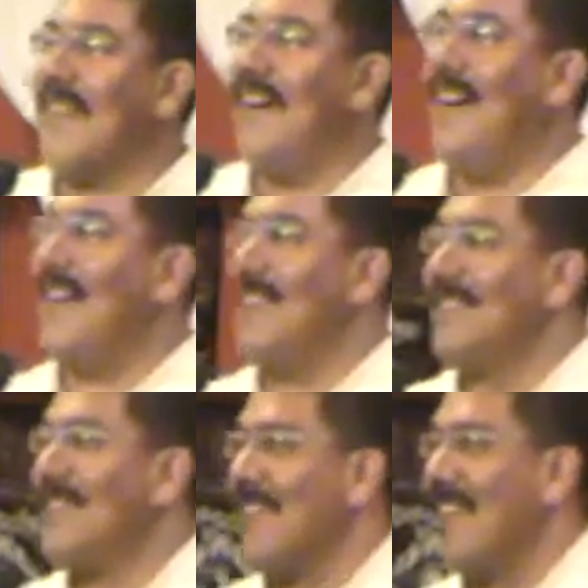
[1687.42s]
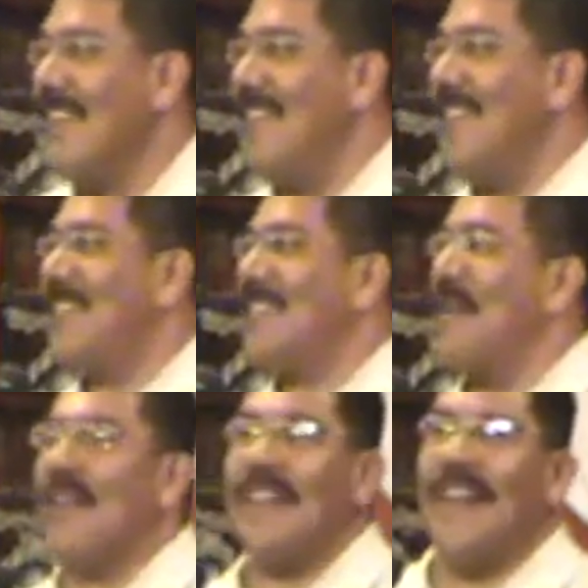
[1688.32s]
Huh? You just
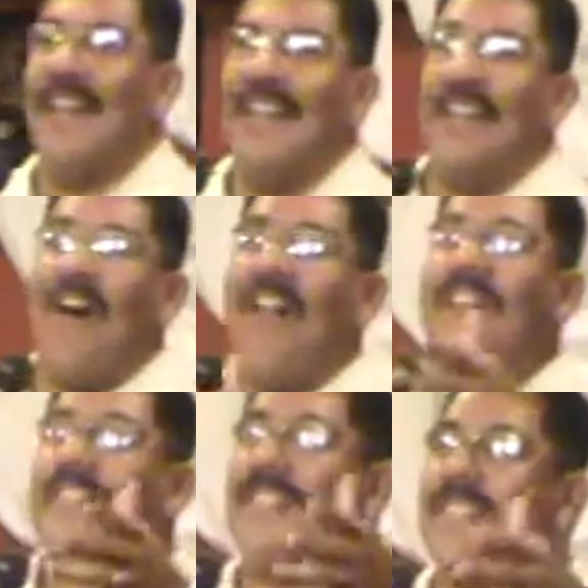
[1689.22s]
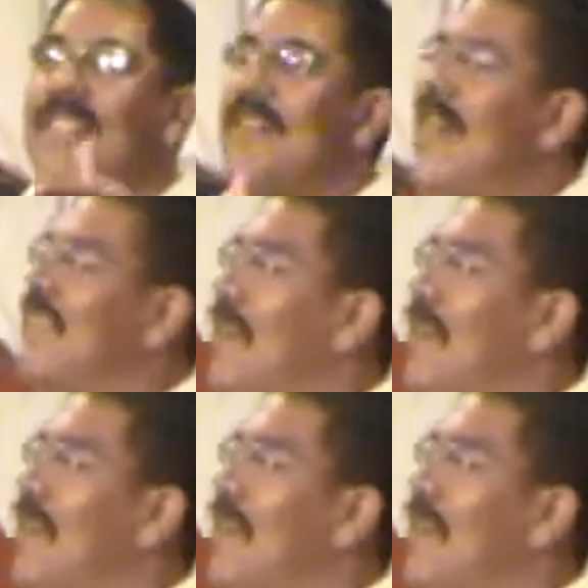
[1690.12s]
go to the colleges. You guys